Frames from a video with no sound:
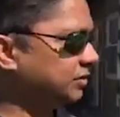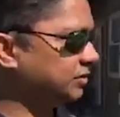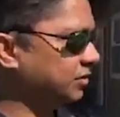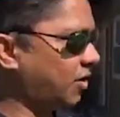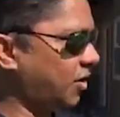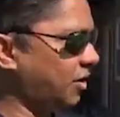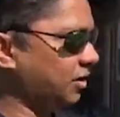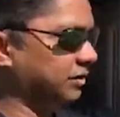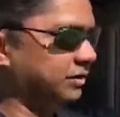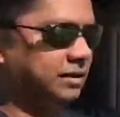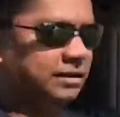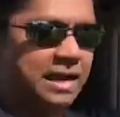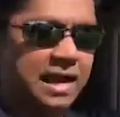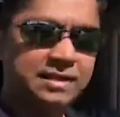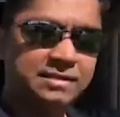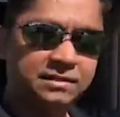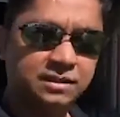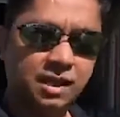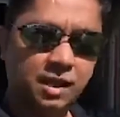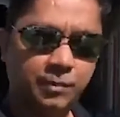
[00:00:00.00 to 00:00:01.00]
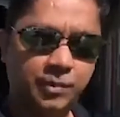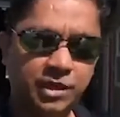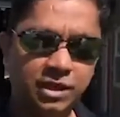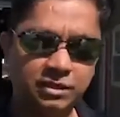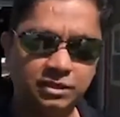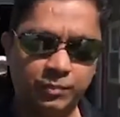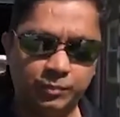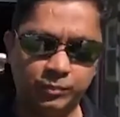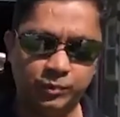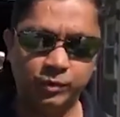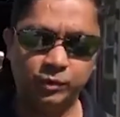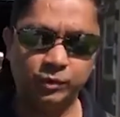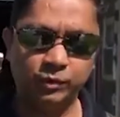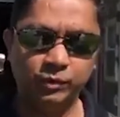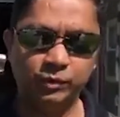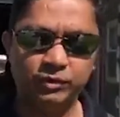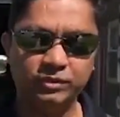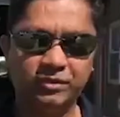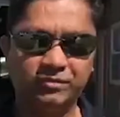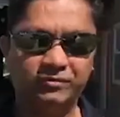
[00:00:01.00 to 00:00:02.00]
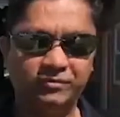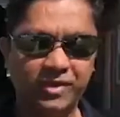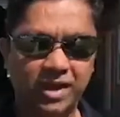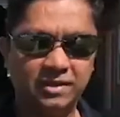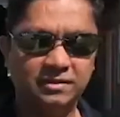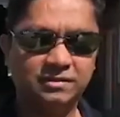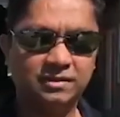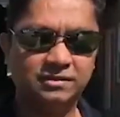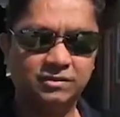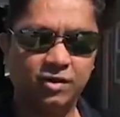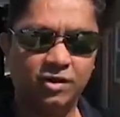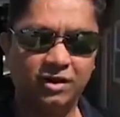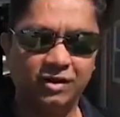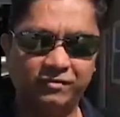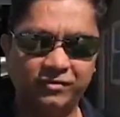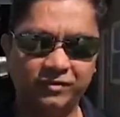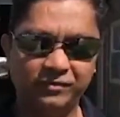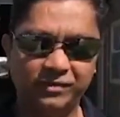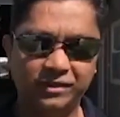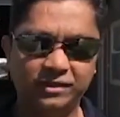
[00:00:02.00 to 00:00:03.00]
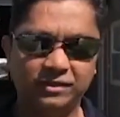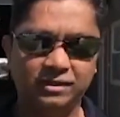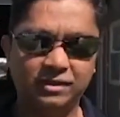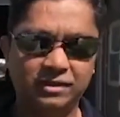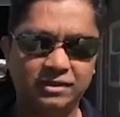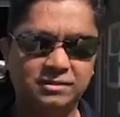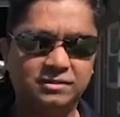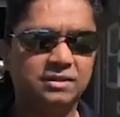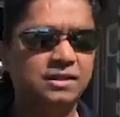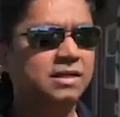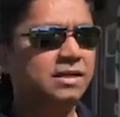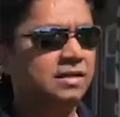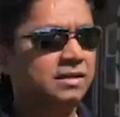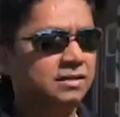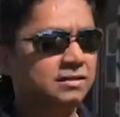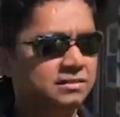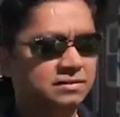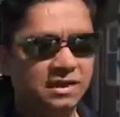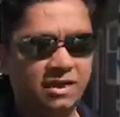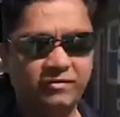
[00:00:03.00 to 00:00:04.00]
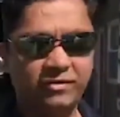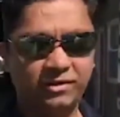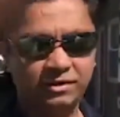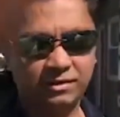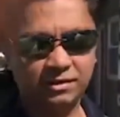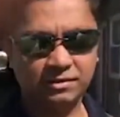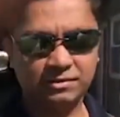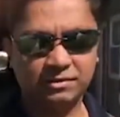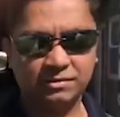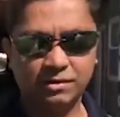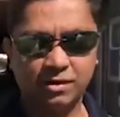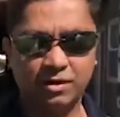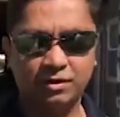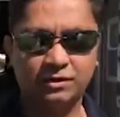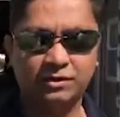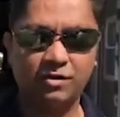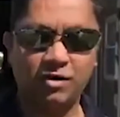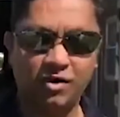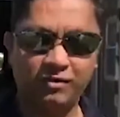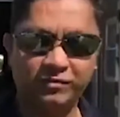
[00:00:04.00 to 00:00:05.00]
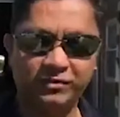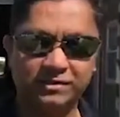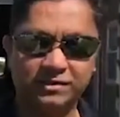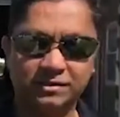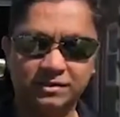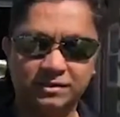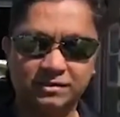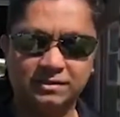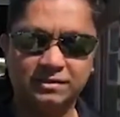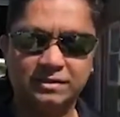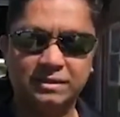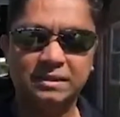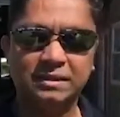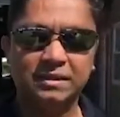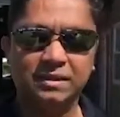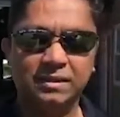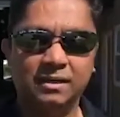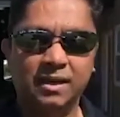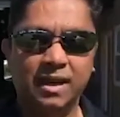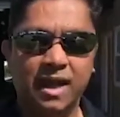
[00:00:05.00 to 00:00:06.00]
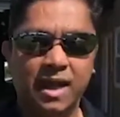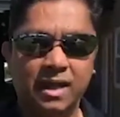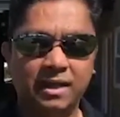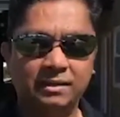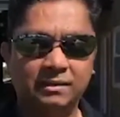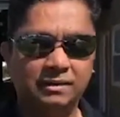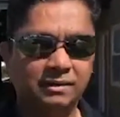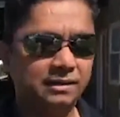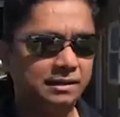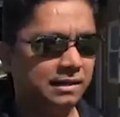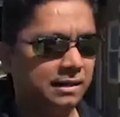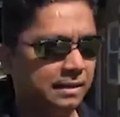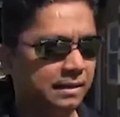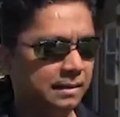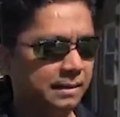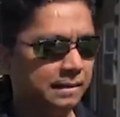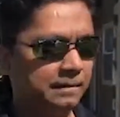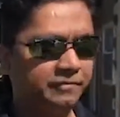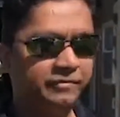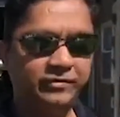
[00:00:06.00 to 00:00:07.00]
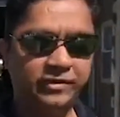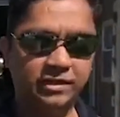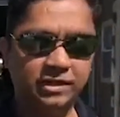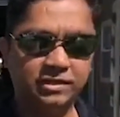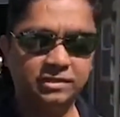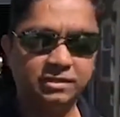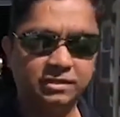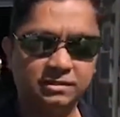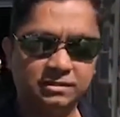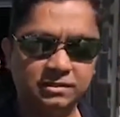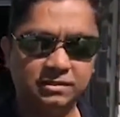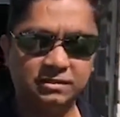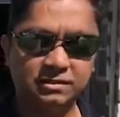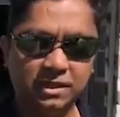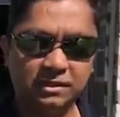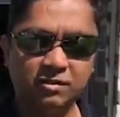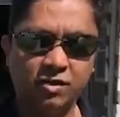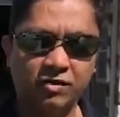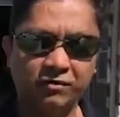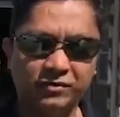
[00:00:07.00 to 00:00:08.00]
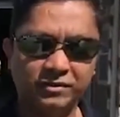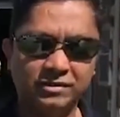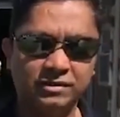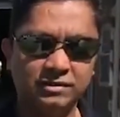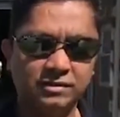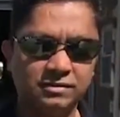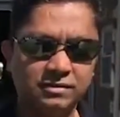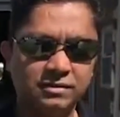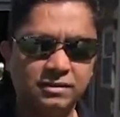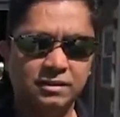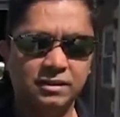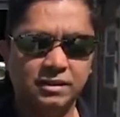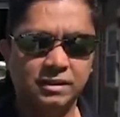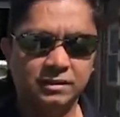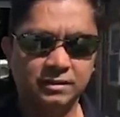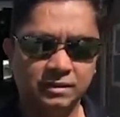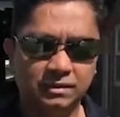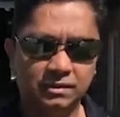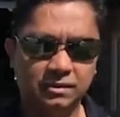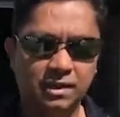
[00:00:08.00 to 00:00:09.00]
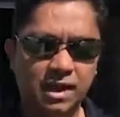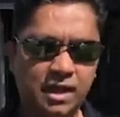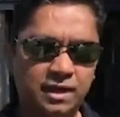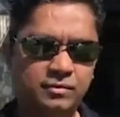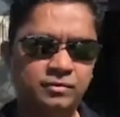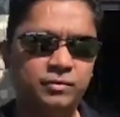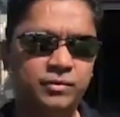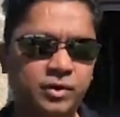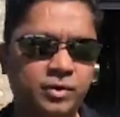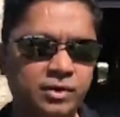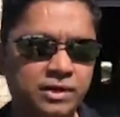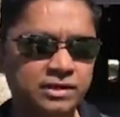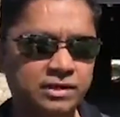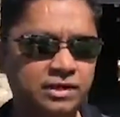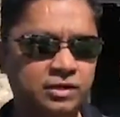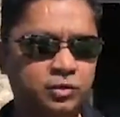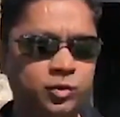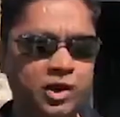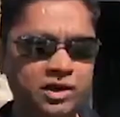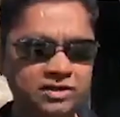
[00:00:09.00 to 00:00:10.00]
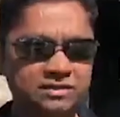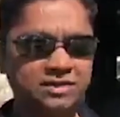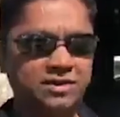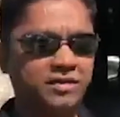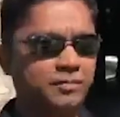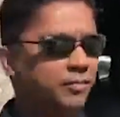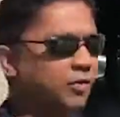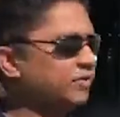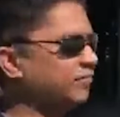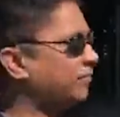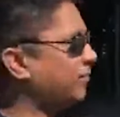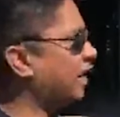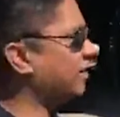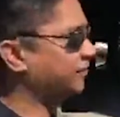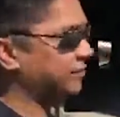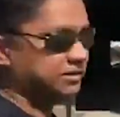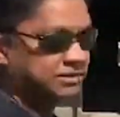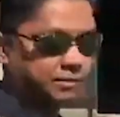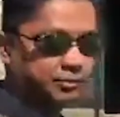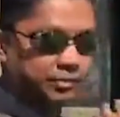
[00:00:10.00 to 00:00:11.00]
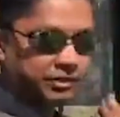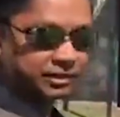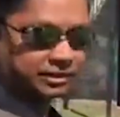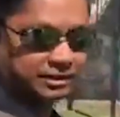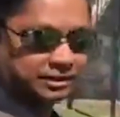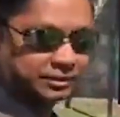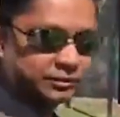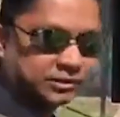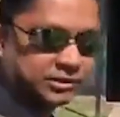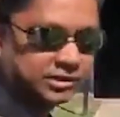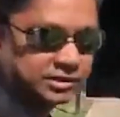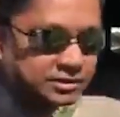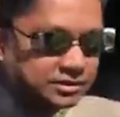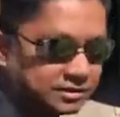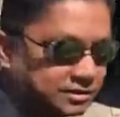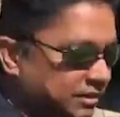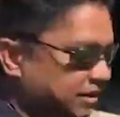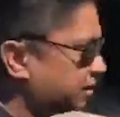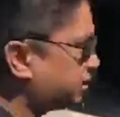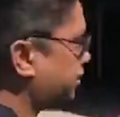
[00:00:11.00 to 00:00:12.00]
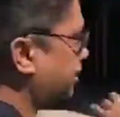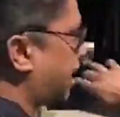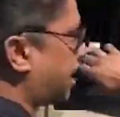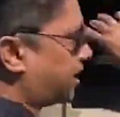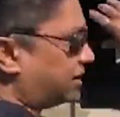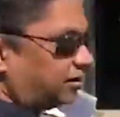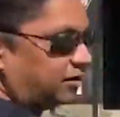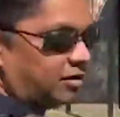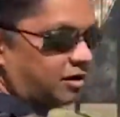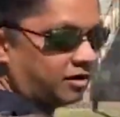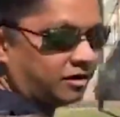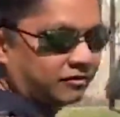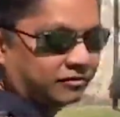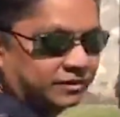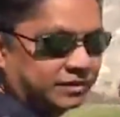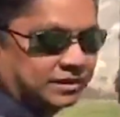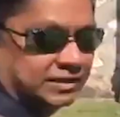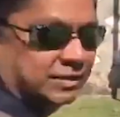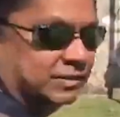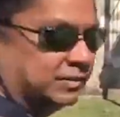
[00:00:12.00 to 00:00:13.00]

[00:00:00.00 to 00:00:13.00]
years is all the landscaping, the pool, the fences, all are 15 years. 7 years is all the offices and the furnitures inside the offices. And we're going to, the 27.5 is the building, which is the shell of